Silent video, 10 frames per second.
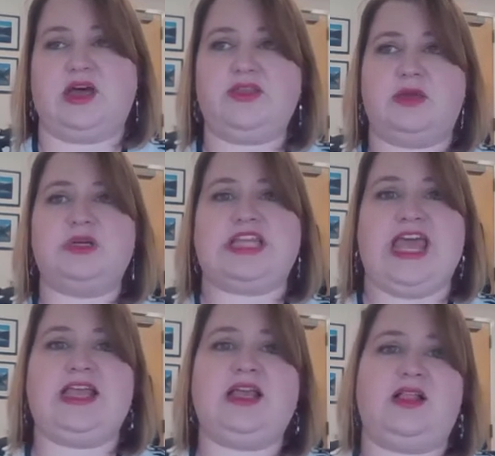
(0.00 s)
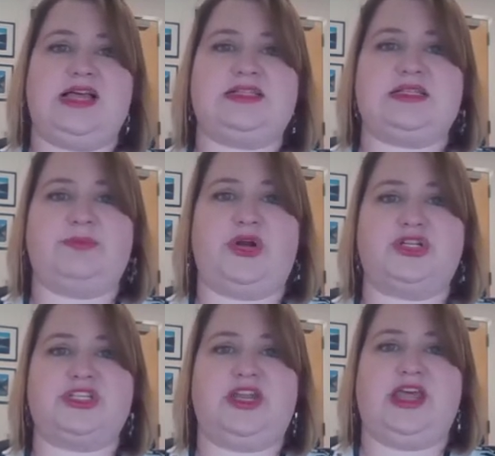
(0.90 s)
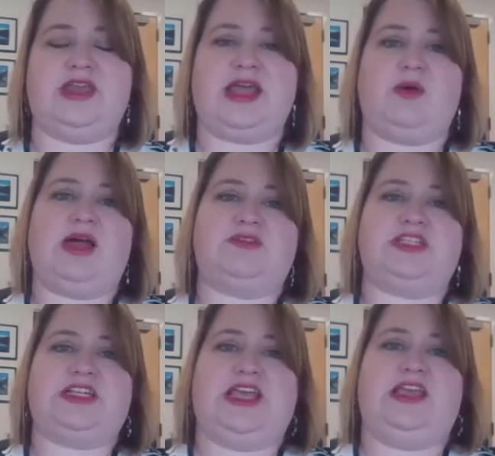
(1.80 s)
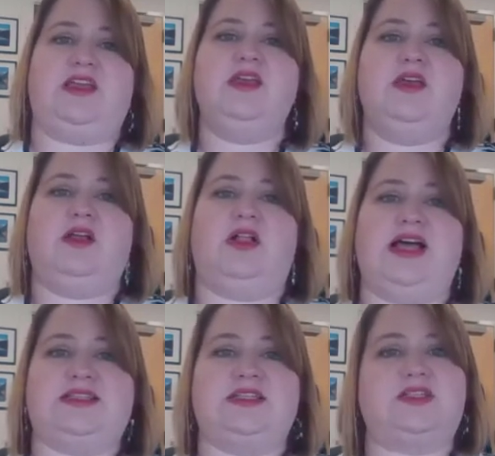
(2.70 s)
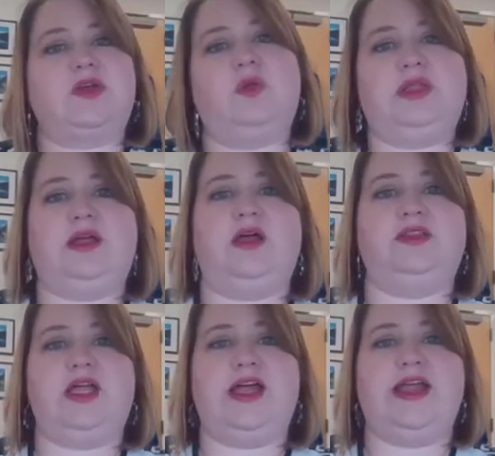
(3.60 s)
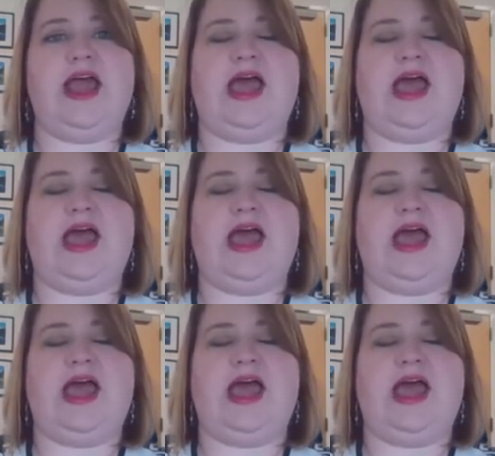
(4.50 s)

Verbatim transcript: thought they were taking classes in person and now have to take classes solely online.